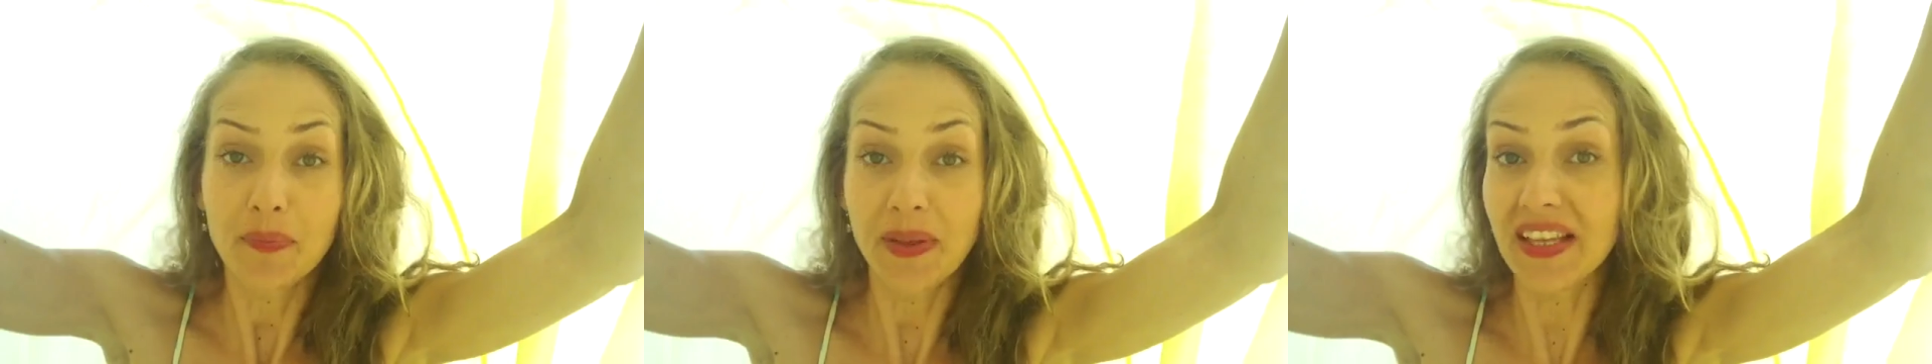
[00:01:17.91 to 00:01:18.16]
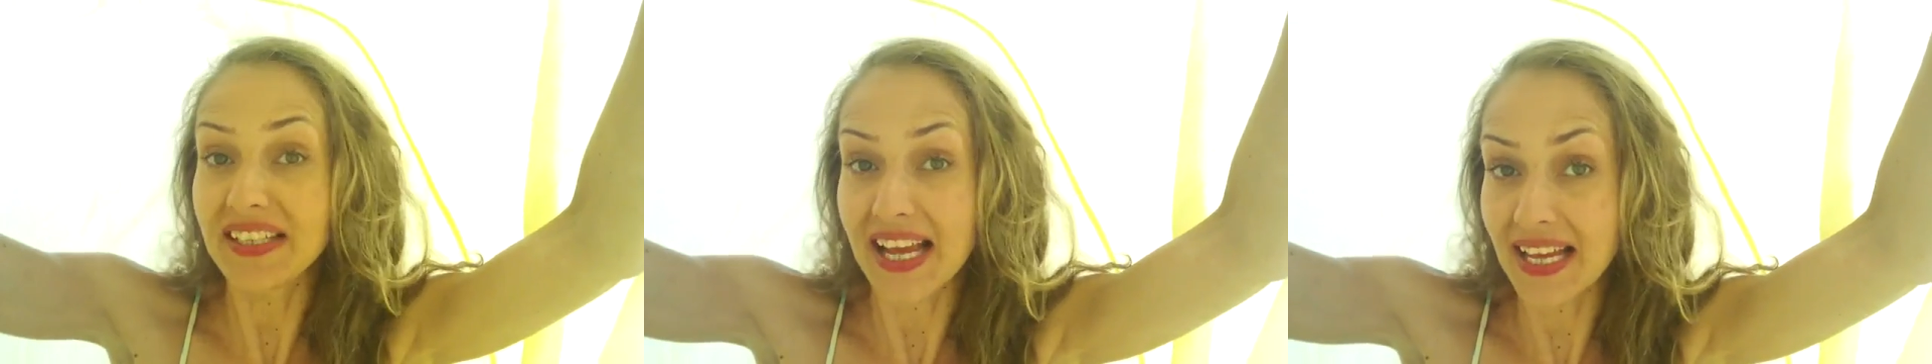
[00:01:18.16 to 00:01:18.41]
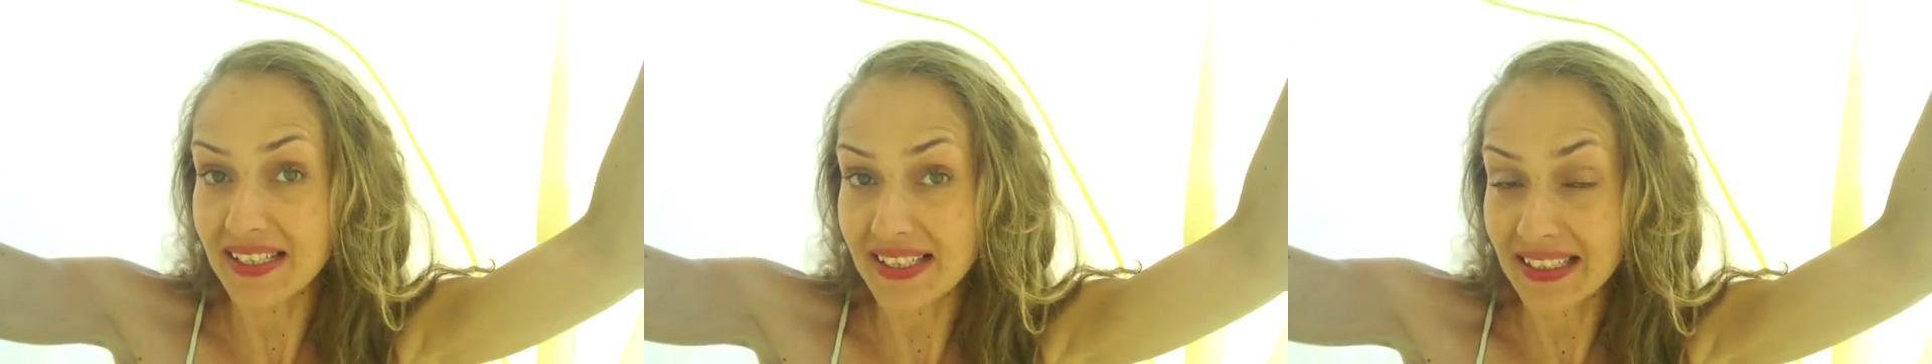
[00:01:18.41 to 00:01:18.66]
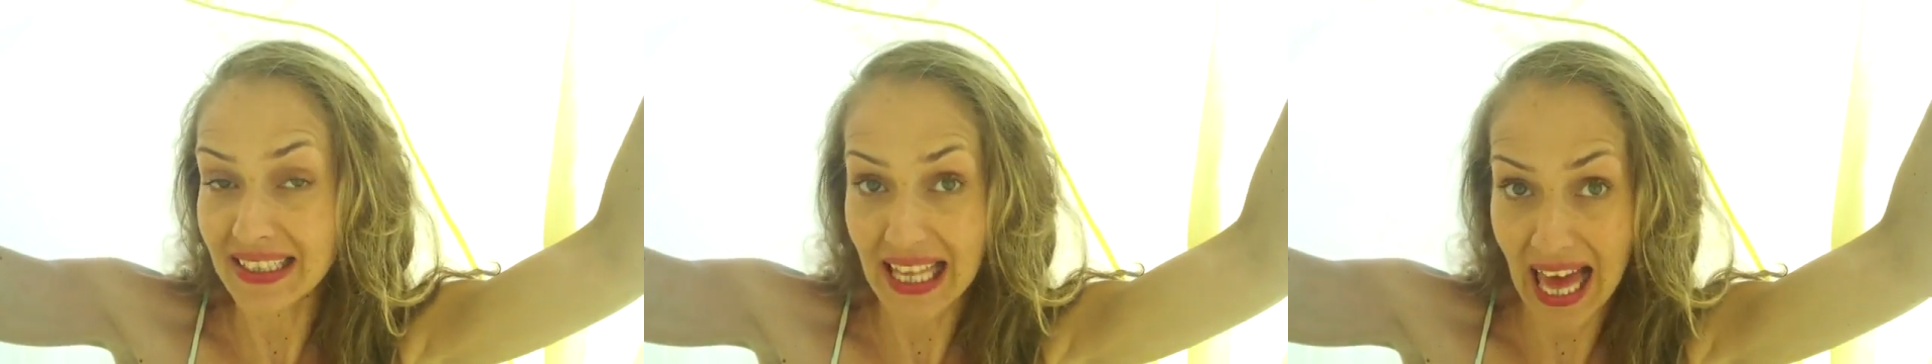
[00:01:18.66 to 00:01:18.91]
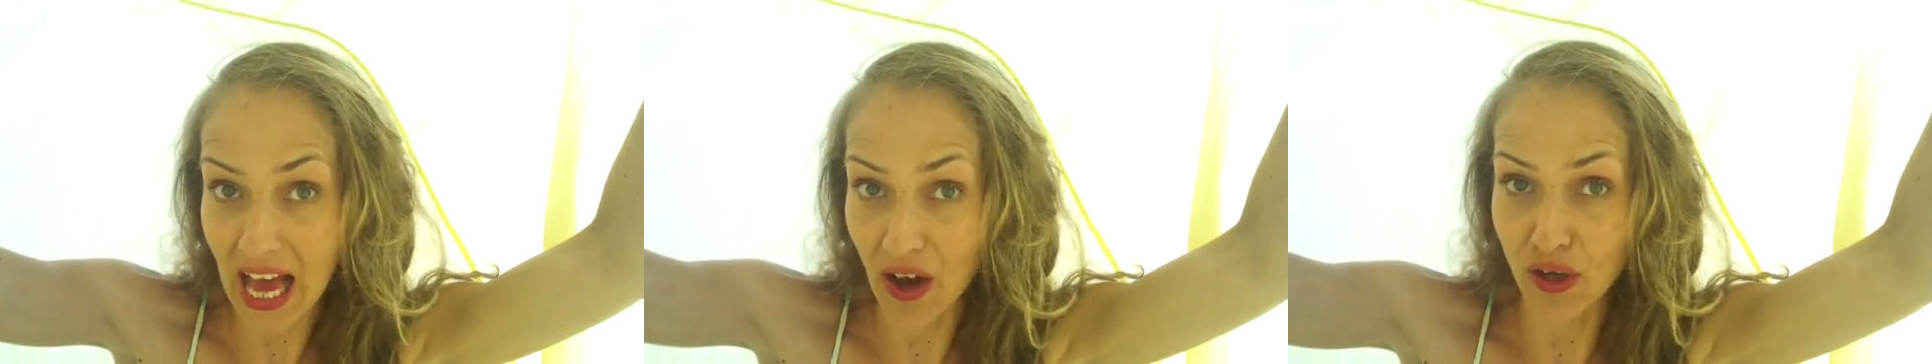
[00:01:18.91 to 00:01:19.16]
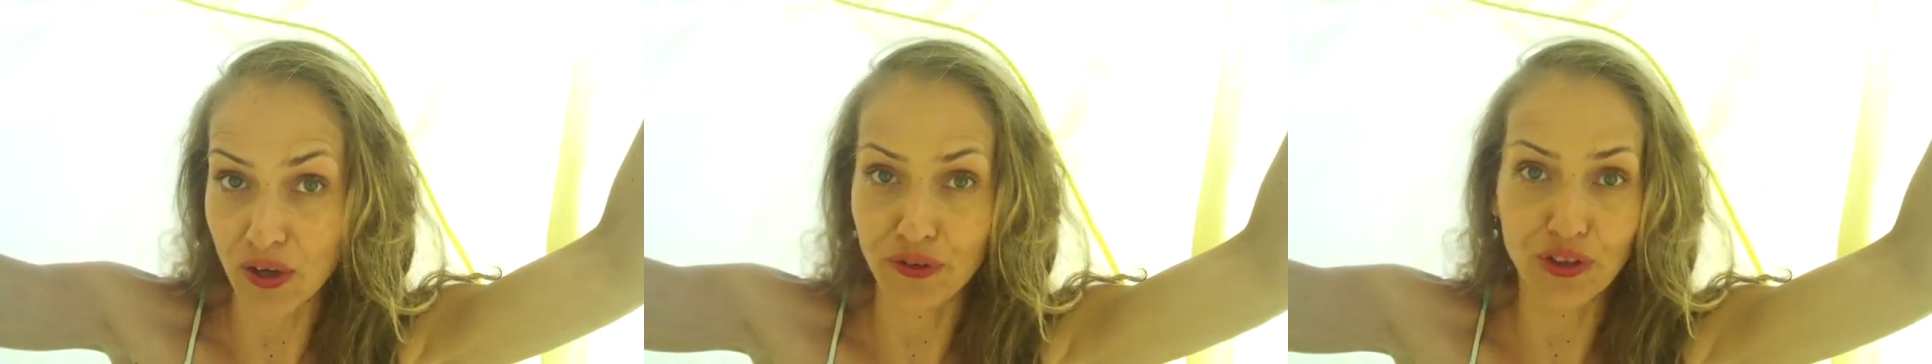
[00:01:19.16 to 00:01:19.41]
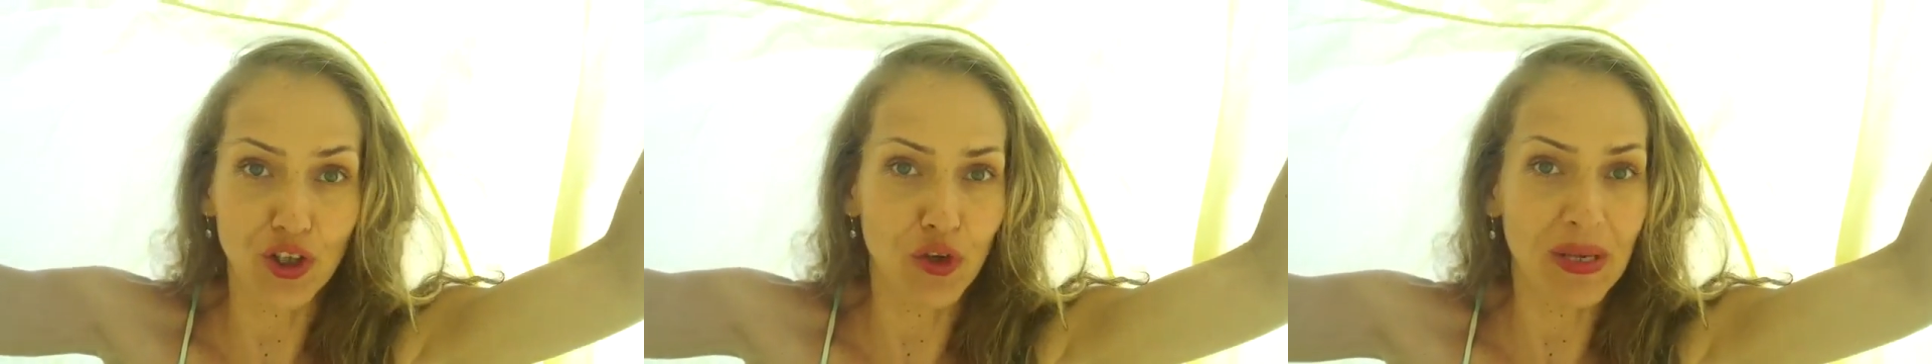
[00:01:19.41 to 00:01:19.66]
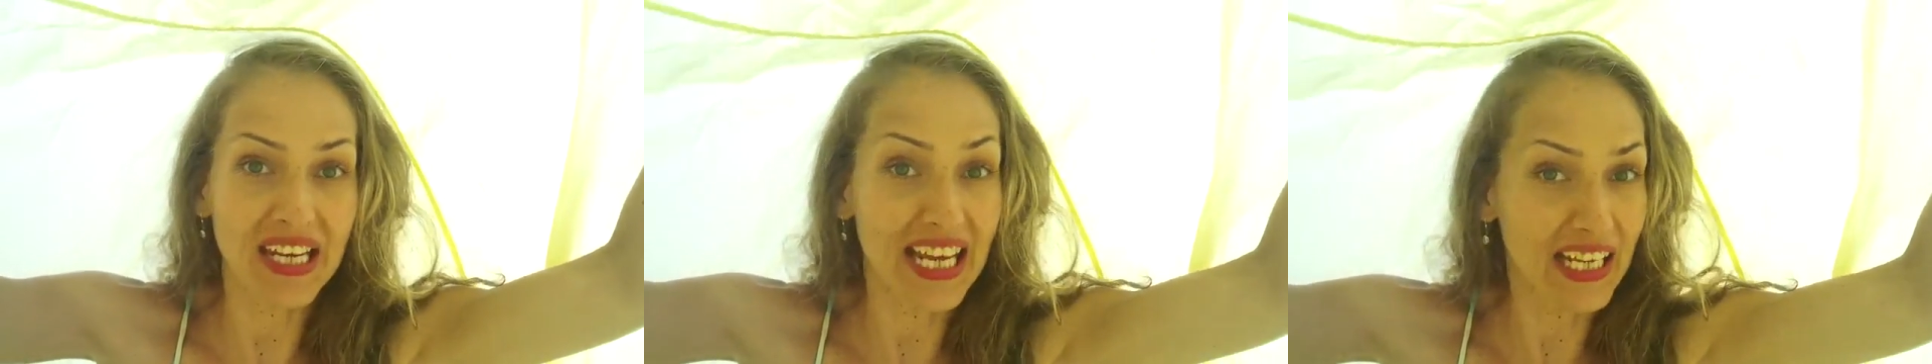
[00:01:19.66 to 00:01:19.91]
but the dense cloud of
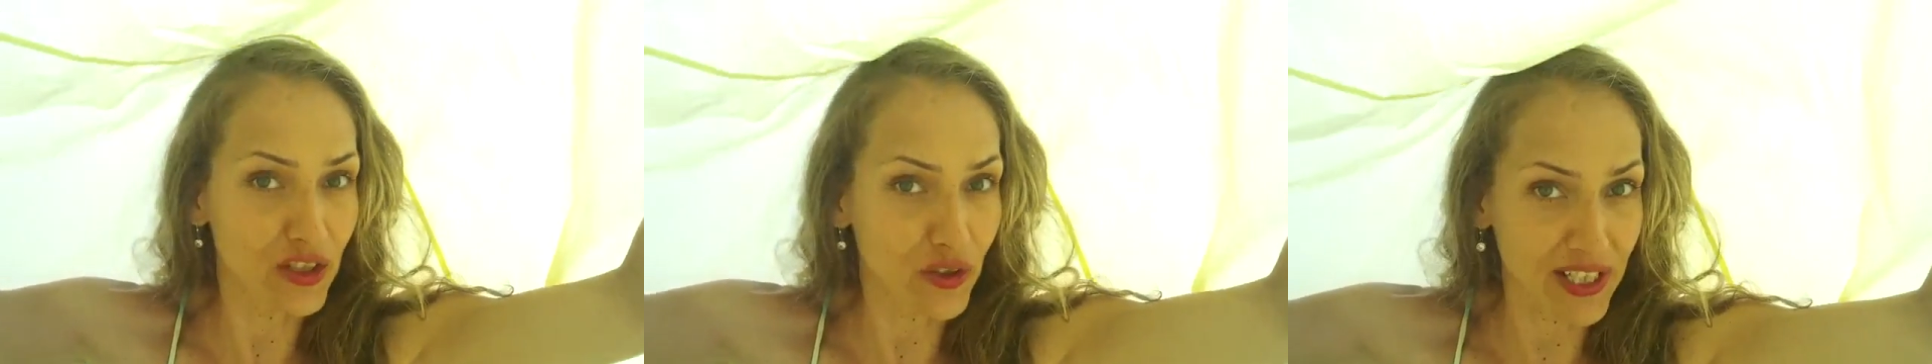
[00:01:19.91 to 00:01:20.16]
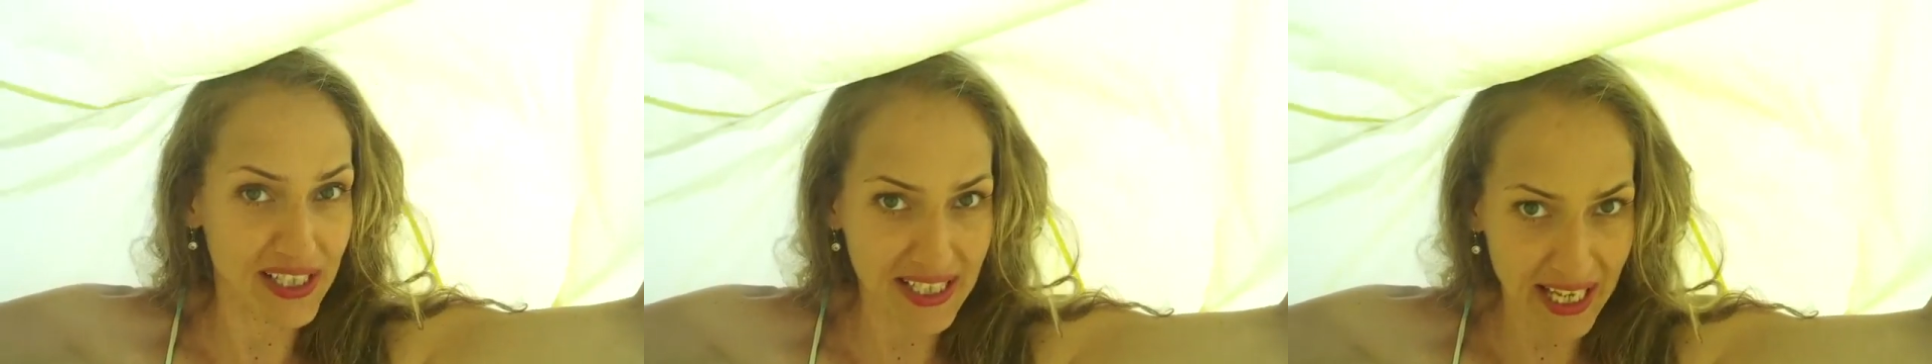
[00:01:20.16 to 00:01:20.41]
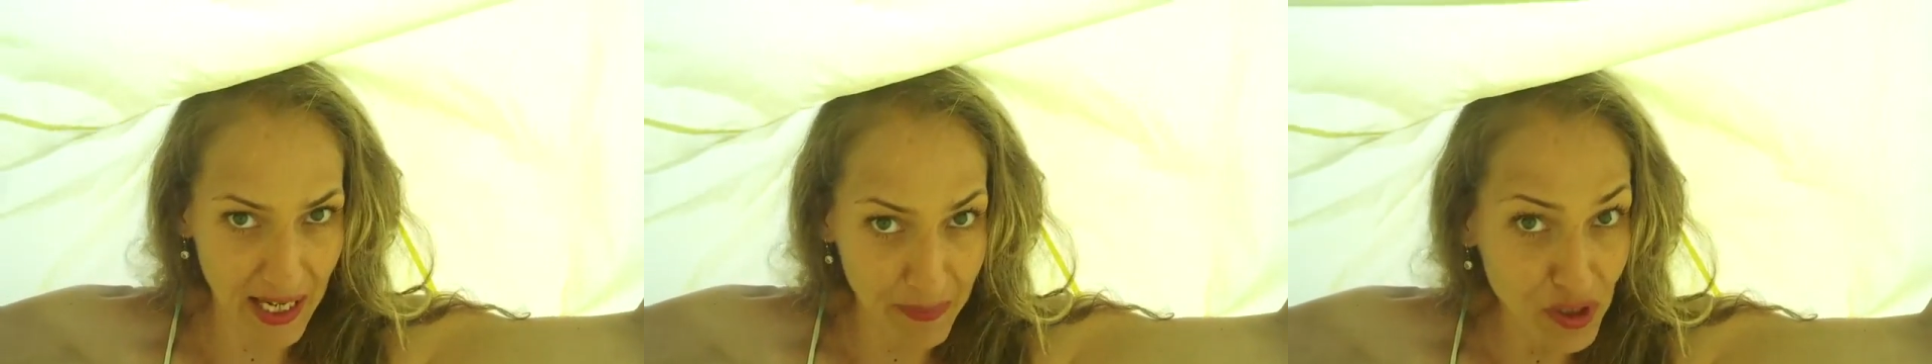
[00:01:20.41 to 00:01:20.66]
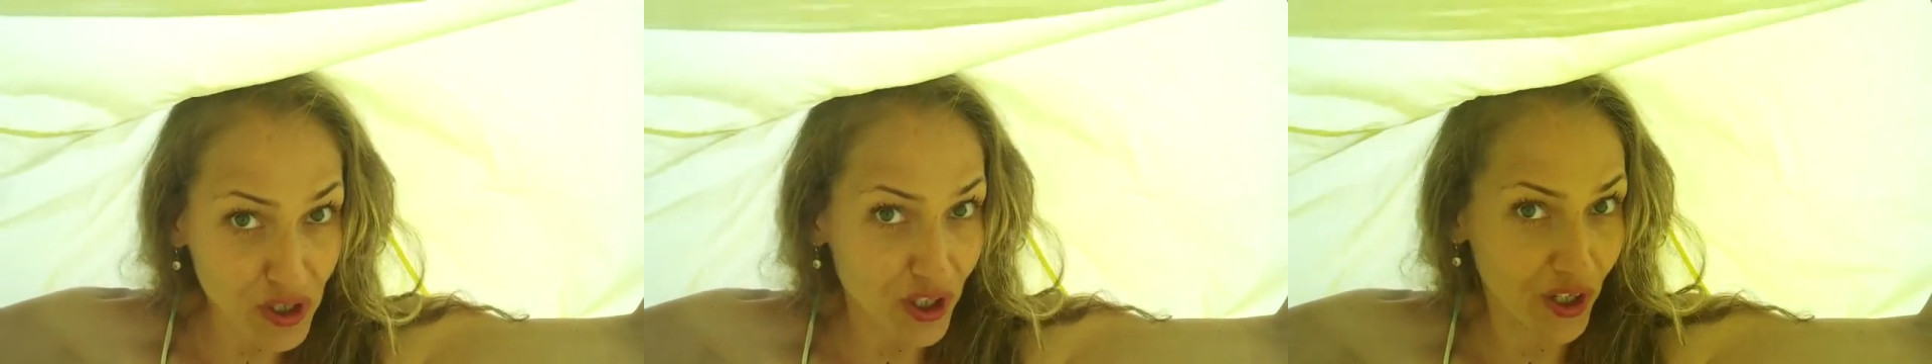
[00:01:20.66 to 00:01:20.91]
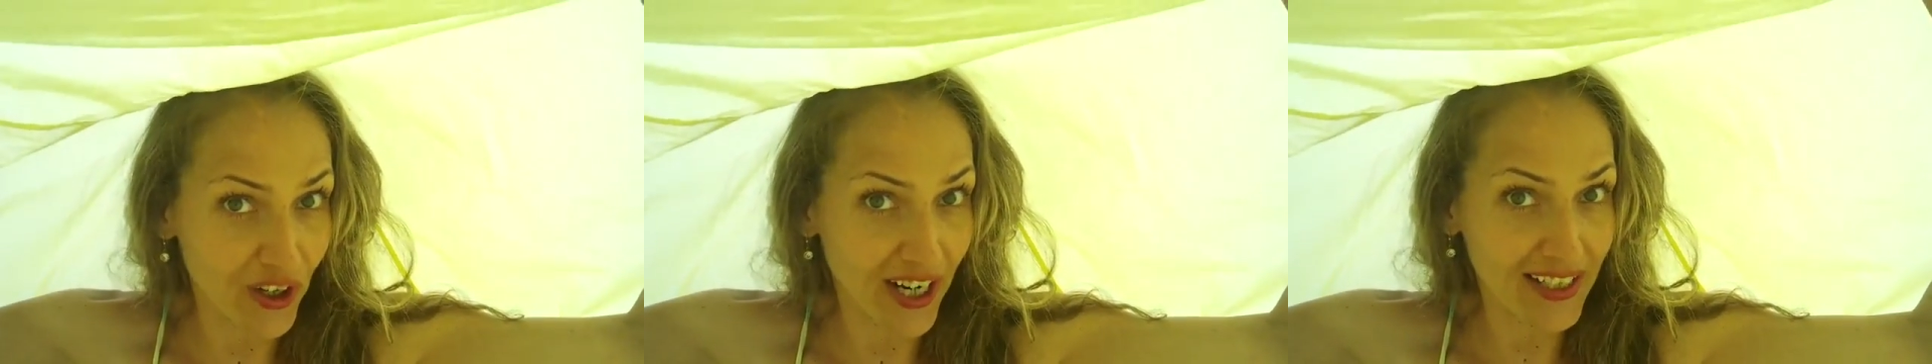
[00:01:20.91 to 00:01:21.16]
human ignorance can obscure